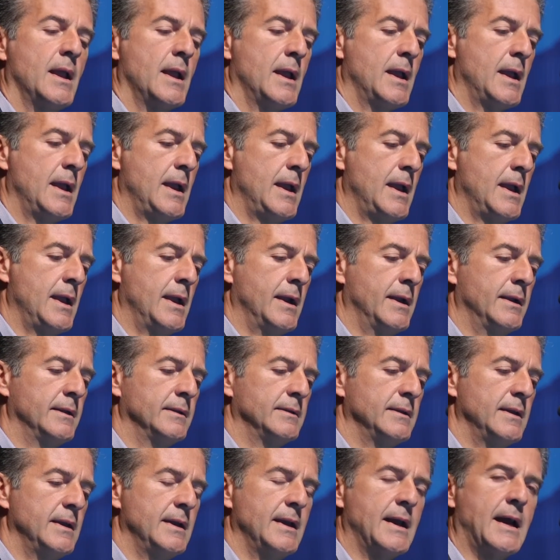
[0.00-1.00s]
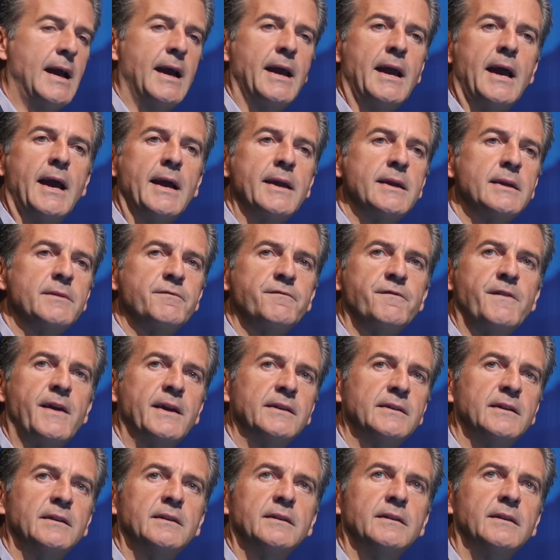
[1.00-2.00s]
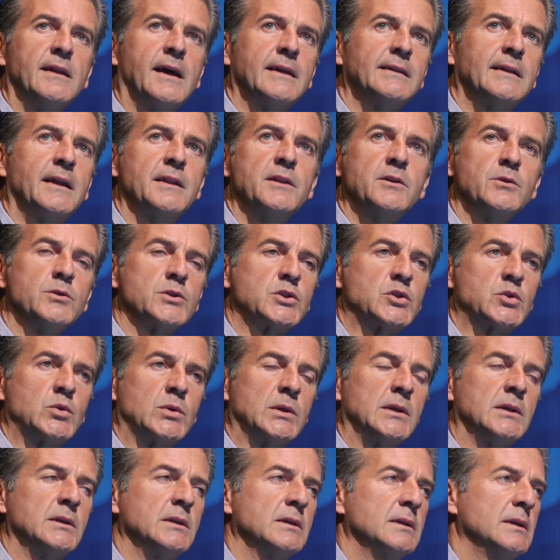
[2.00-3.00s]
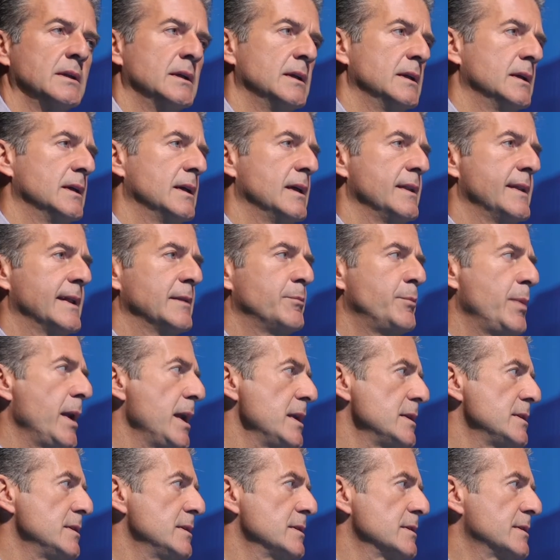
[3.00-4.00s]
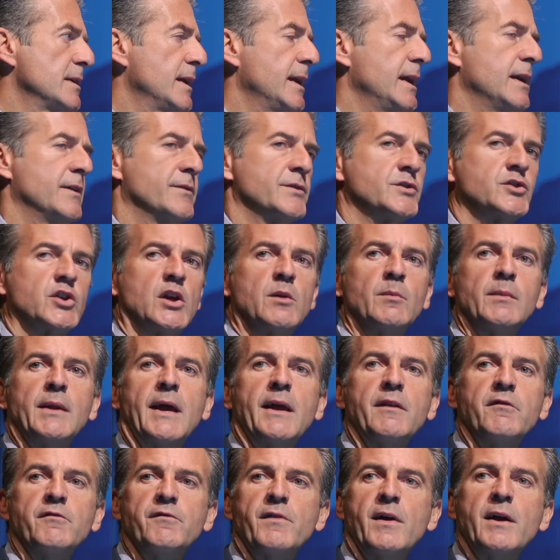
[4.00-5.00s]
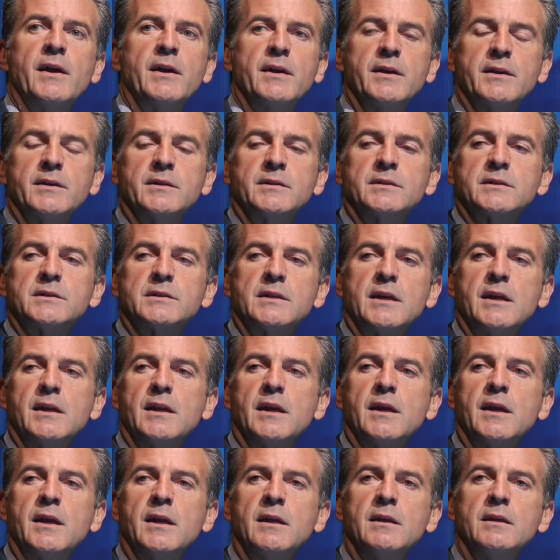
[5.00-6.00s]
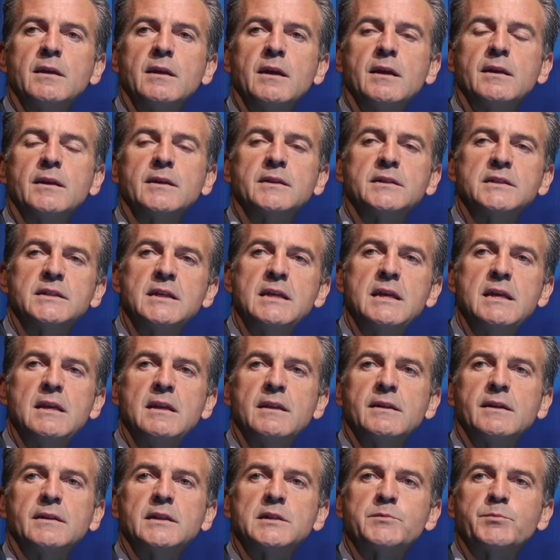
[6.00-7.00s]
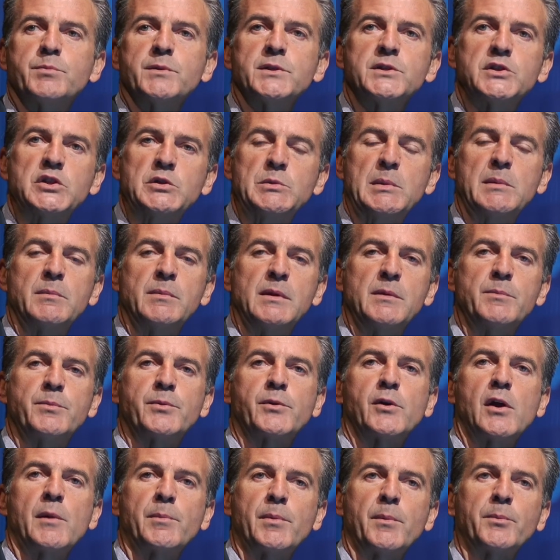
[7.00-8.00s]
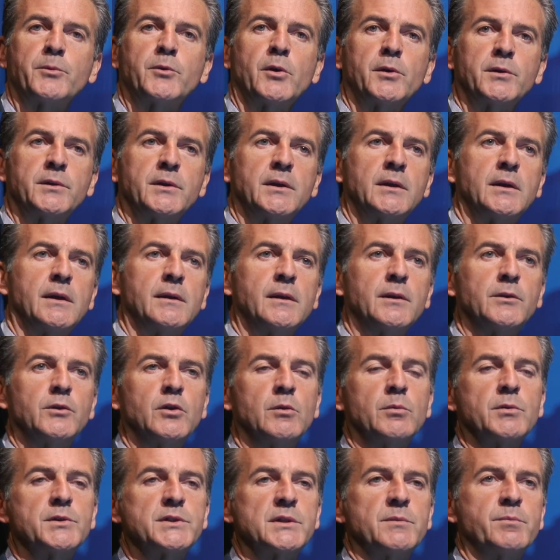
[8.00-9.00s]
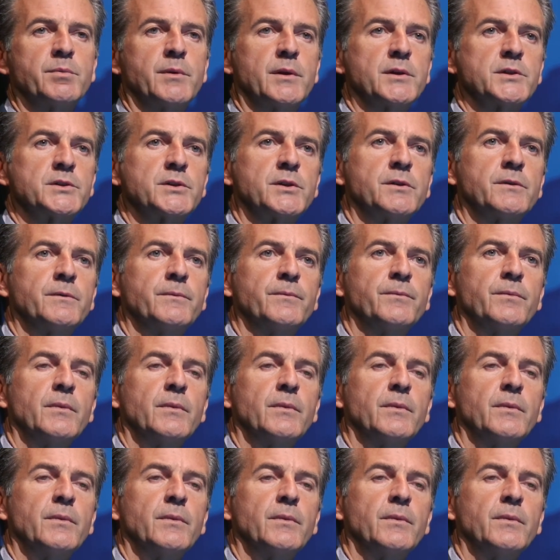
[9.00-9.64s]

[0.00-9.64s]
And I find it not unusual that patients that have germline variants in a gene that is presumably pro-apoptotic and a tumor suppressor